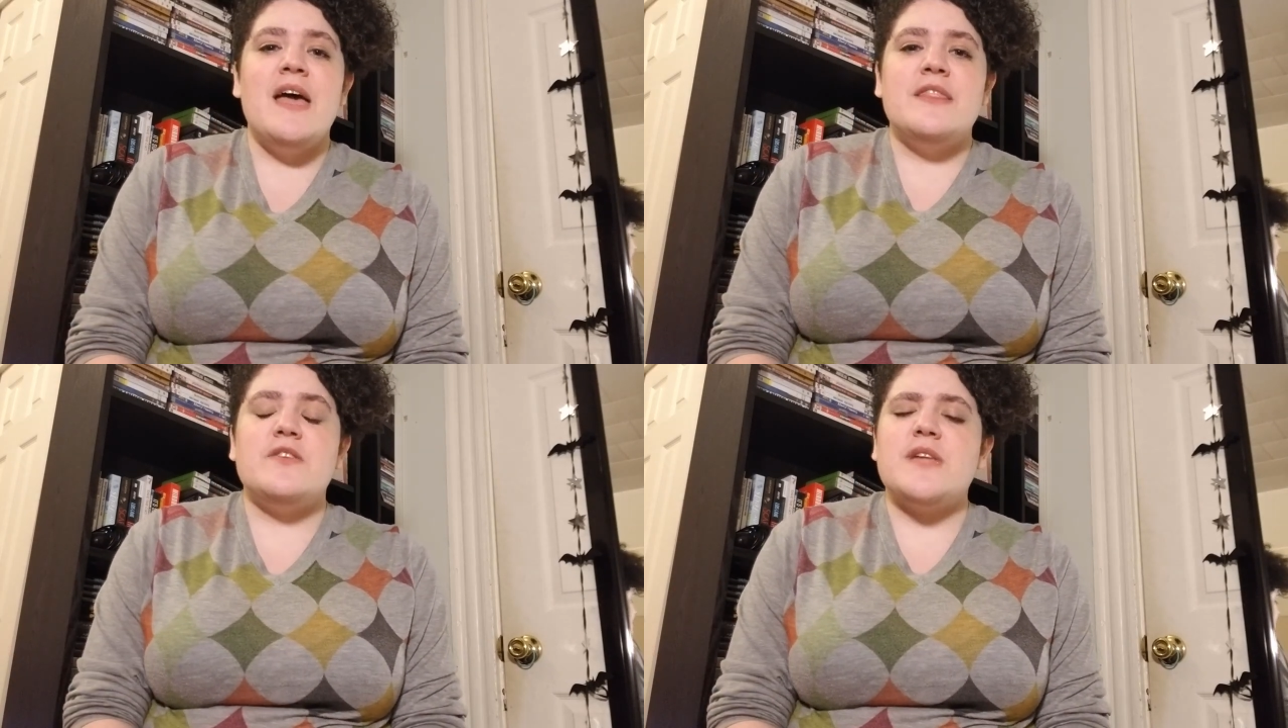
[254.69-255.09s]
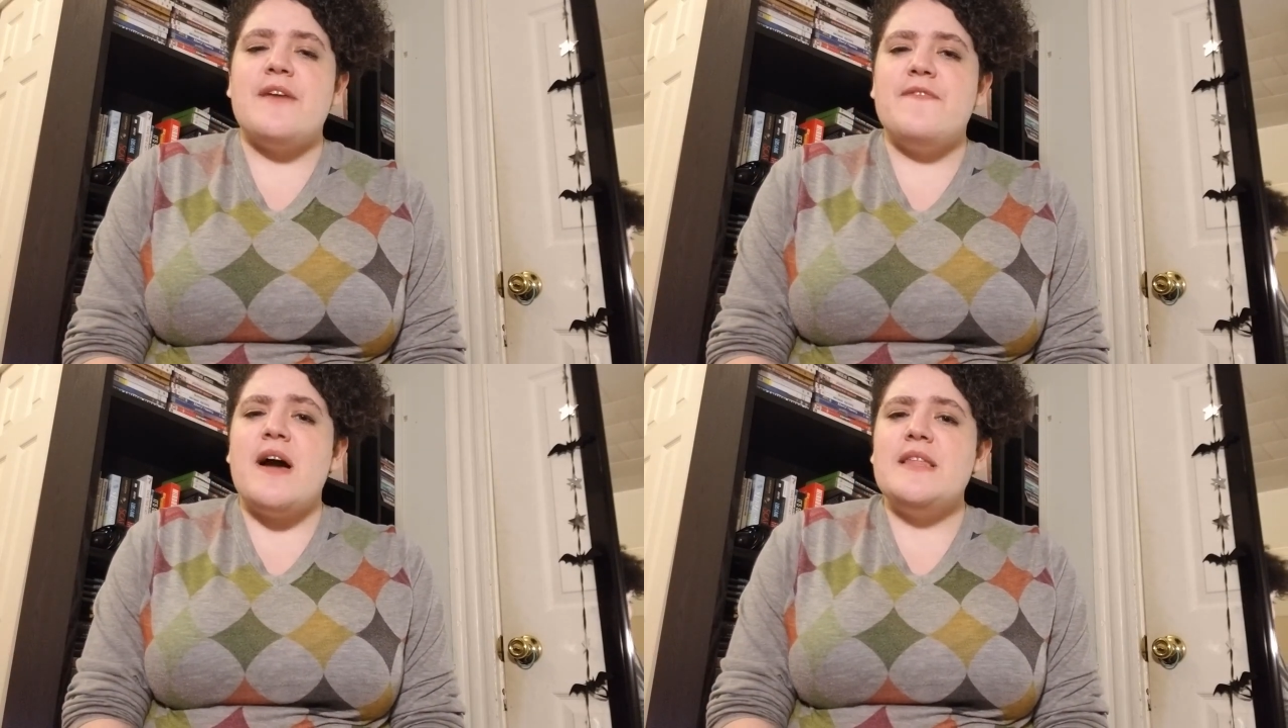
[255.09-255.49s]
there
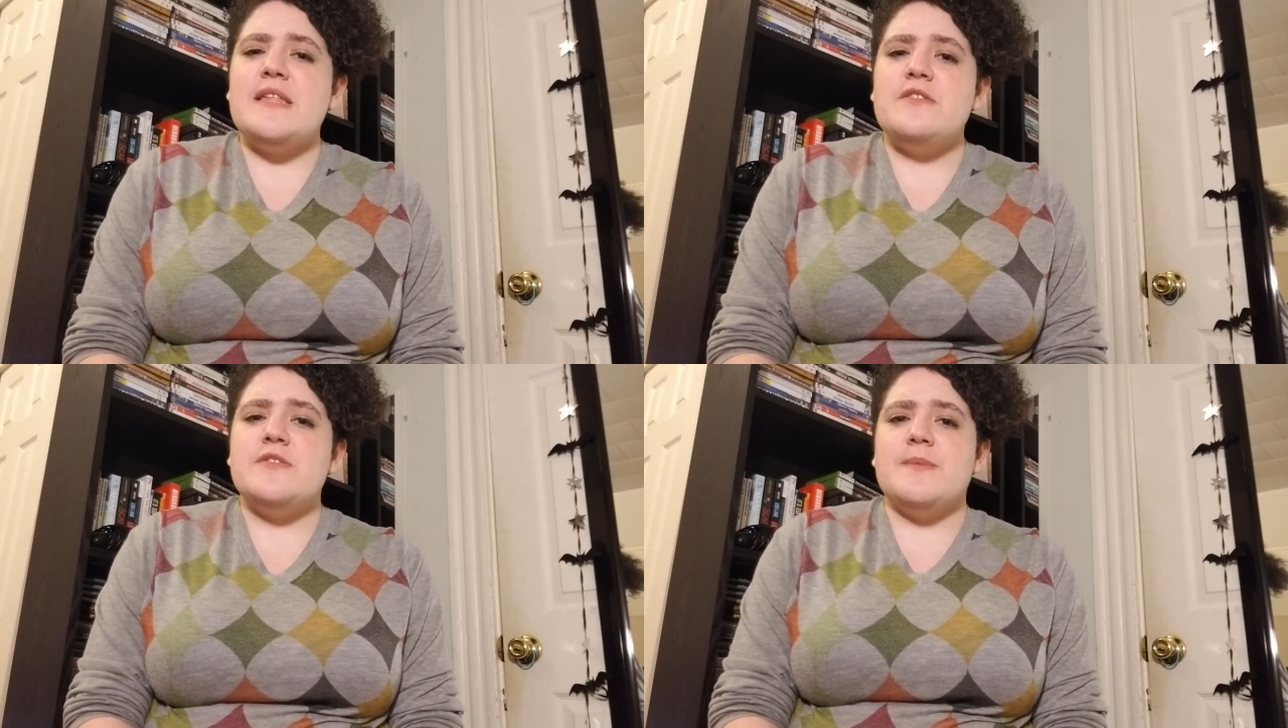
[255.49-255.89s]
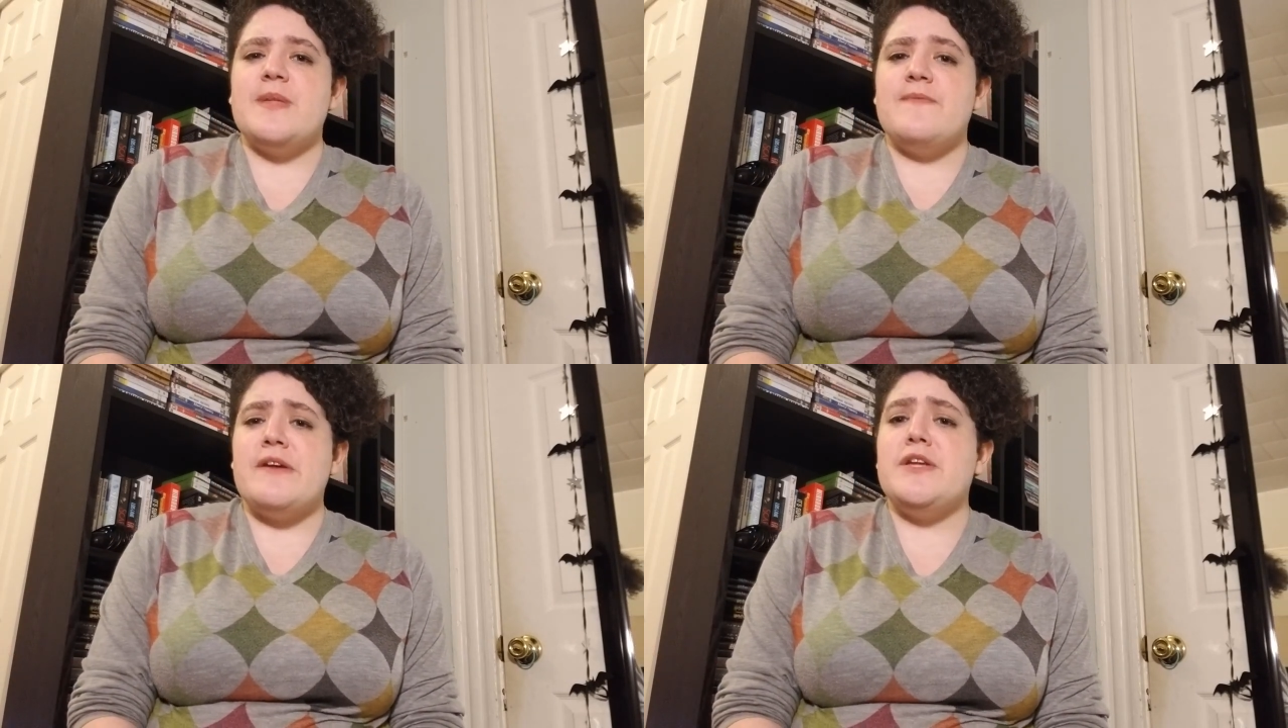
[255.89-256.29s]
I find that there's
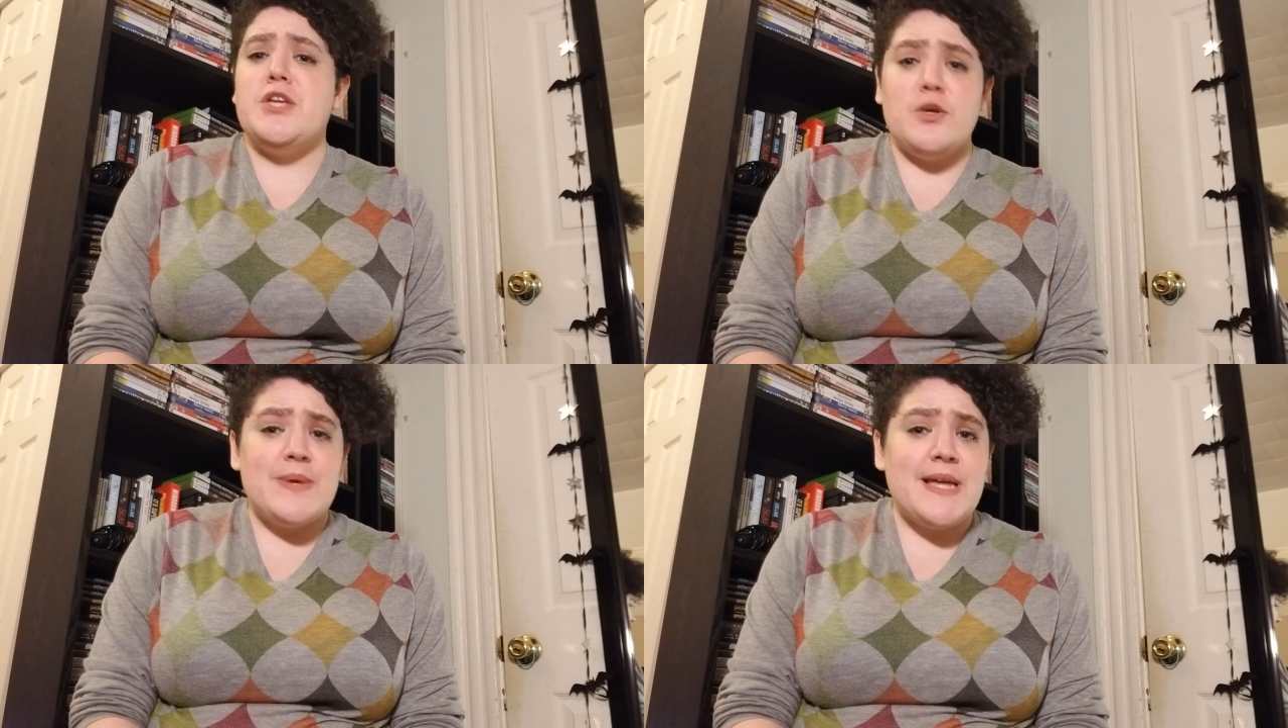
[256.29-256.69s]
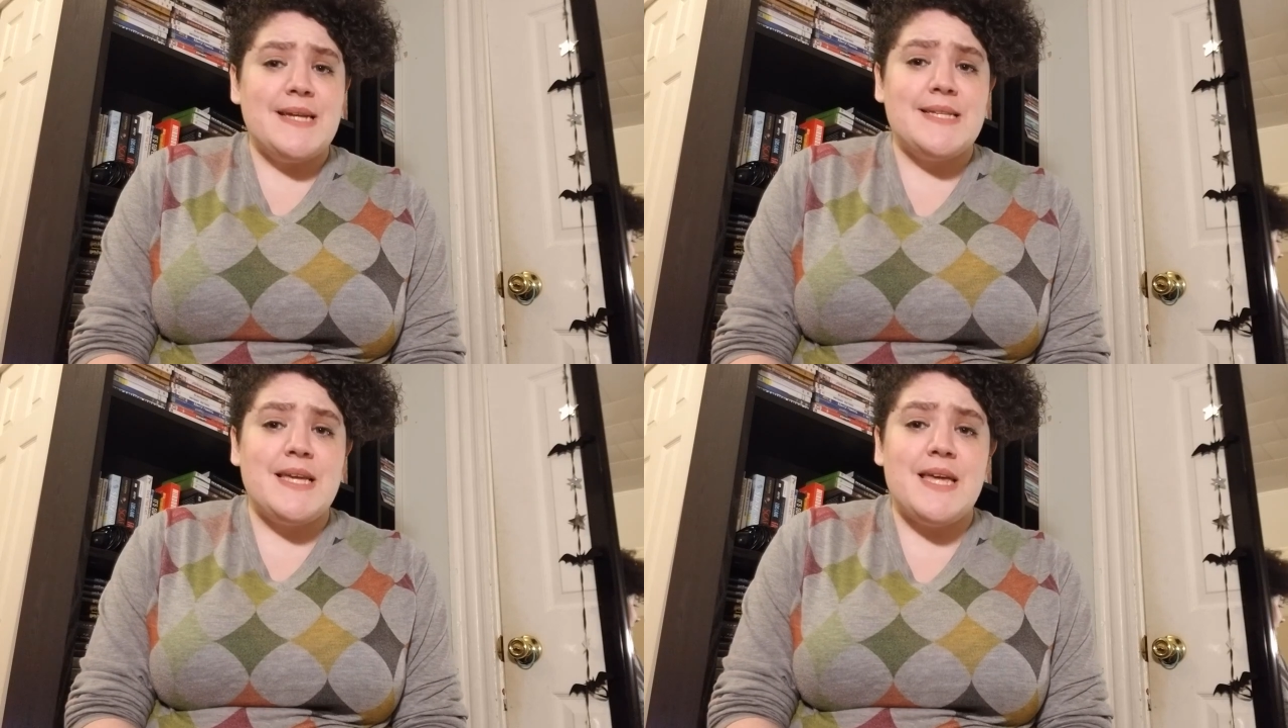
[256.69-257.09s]
something very
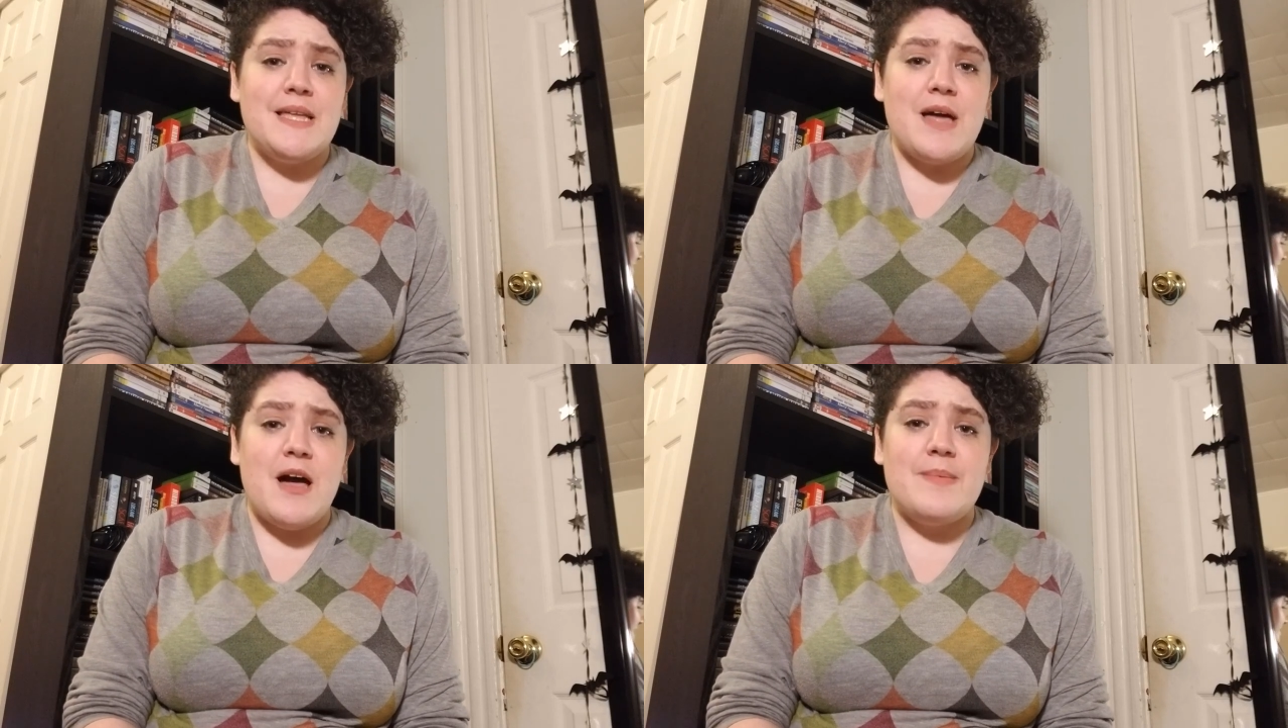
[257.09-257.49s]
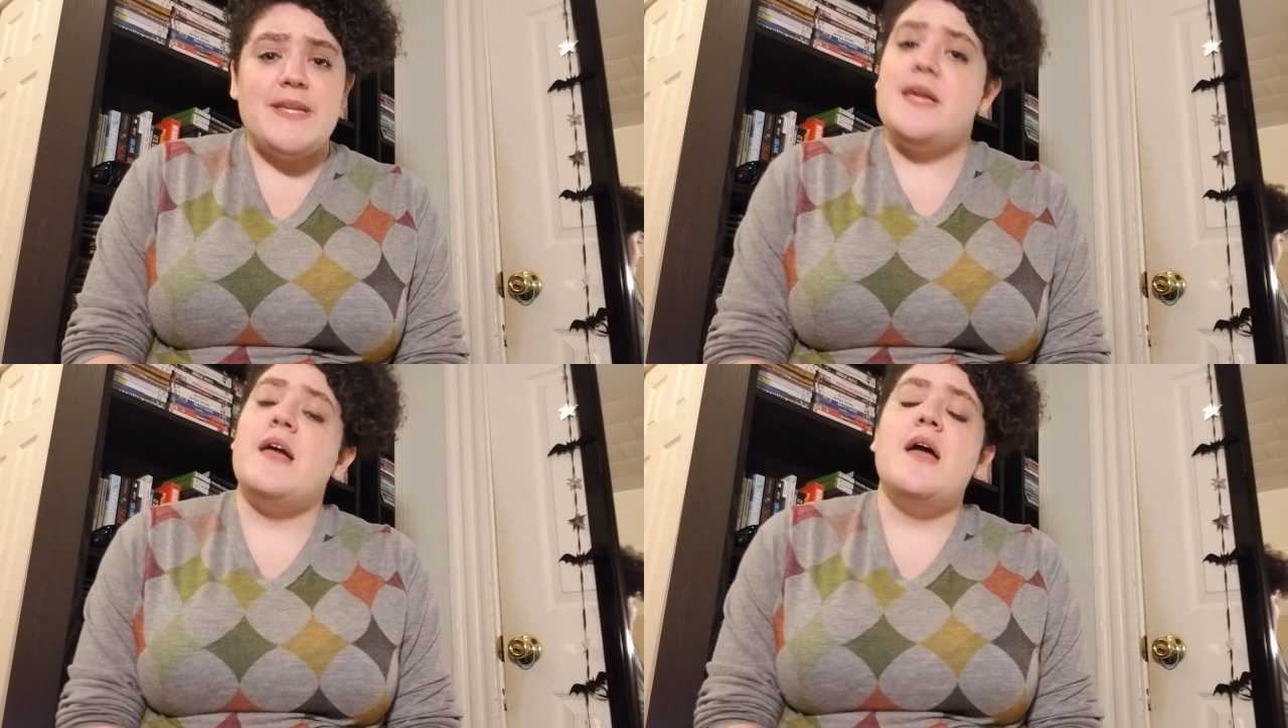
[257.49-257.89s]
humanizing in
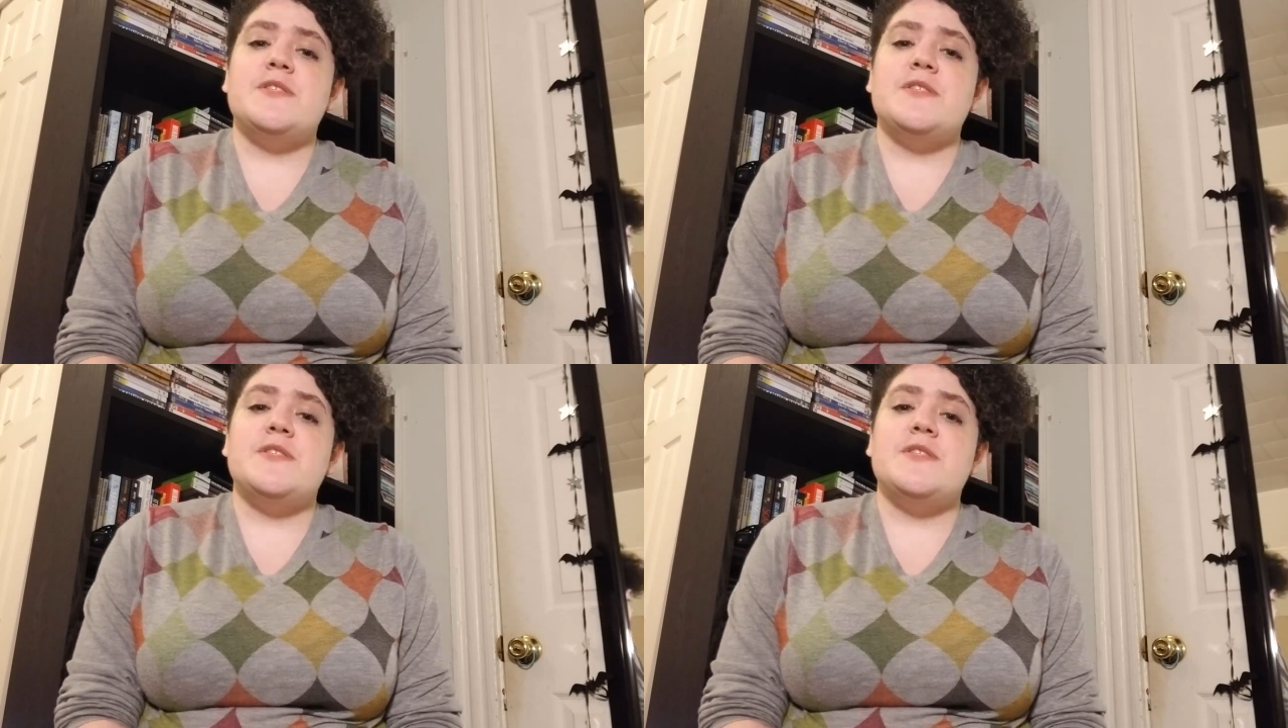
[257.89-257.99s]
comedy.